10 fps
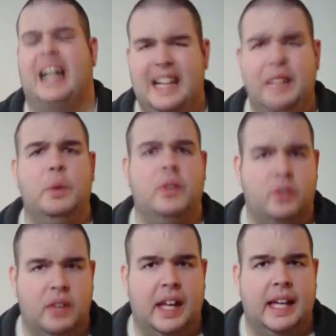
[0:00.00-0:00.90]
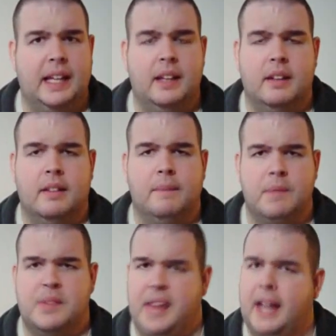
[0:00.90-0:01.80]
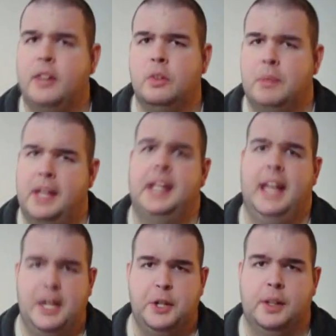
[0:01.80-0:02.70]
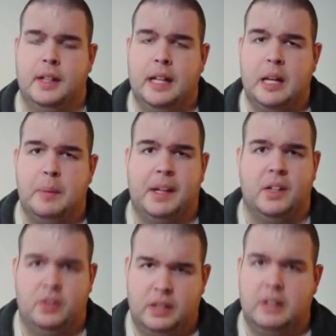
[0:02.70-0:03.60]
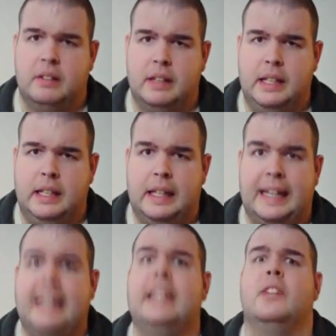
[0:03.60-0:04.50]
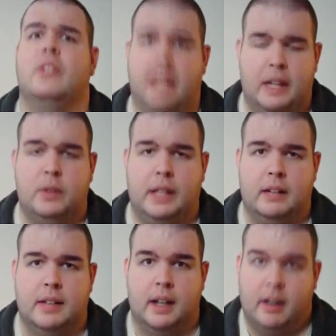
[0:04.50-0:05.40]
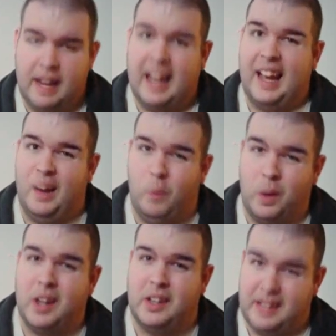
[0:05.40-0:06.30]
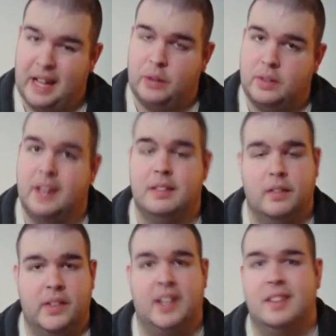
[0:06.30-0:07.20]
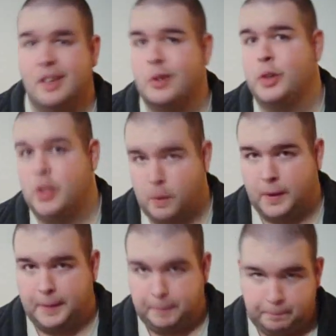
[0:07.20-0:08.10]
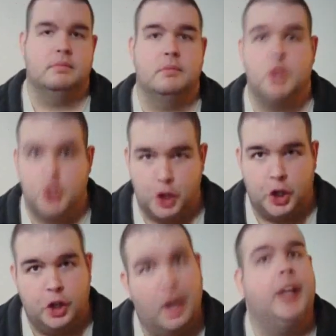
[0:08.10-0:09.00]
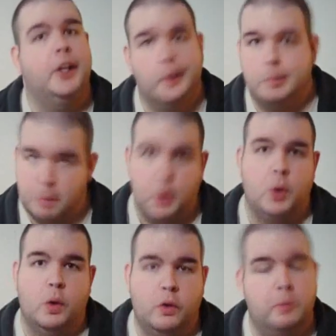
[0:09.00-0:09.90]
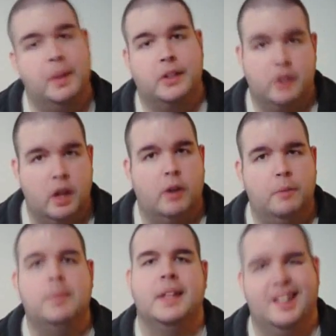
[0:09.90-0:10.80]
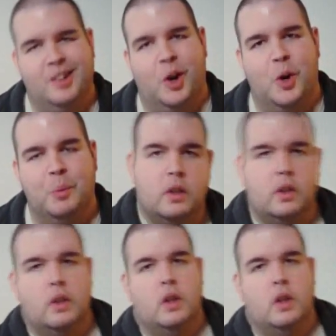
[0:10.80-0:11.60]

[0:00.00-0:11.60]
I would say that is some dedication. Because seriously, it is nasty out there. And one of the downsides of living in central New York. Sure, I could move, but you know, it's home.